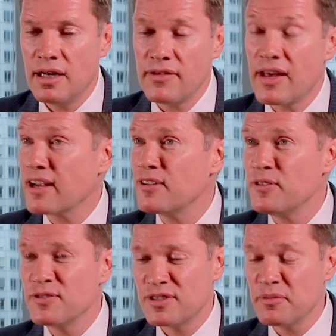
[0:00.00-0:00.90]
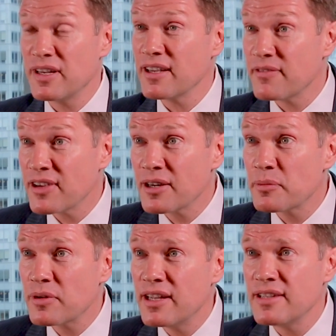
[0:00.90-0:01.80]
and that includes submitting
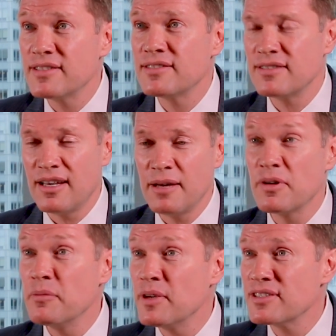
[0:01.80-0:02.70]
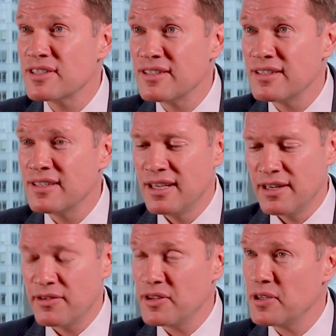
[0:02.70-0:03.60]
fingerprints, permission
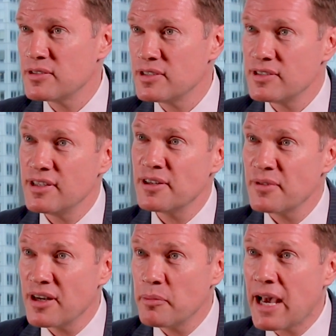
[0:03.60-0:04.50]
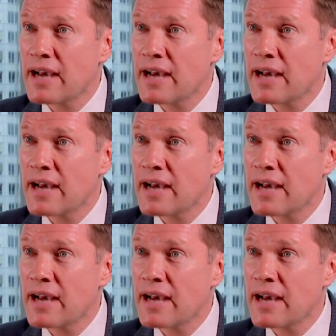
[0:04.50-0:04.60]
for the OCC to run a